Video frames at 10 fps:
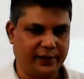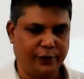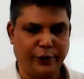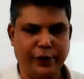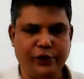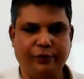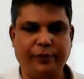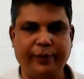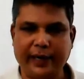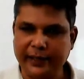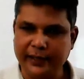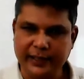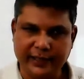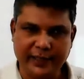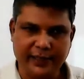The NGO prepared these
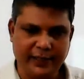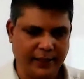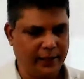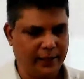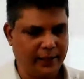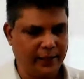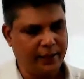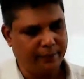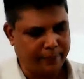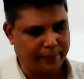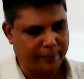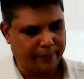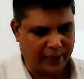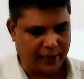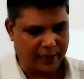SSGs,
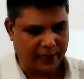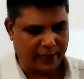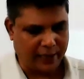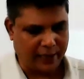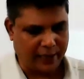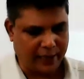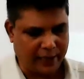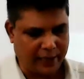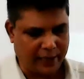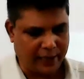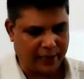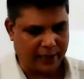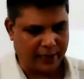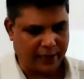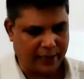provided loan, now the
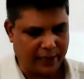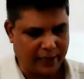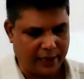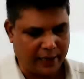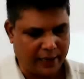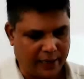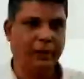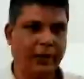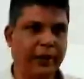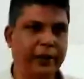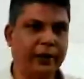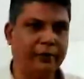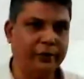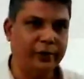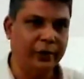enterprise will grow and the
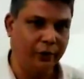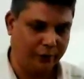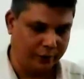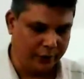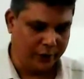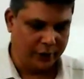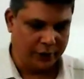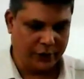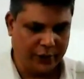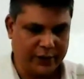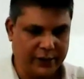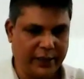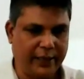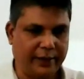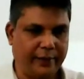income will grow. So
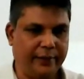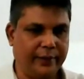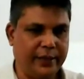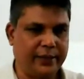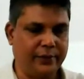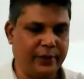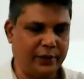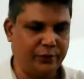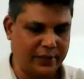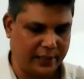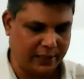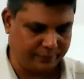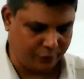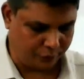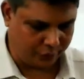this was an
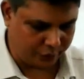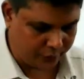approach.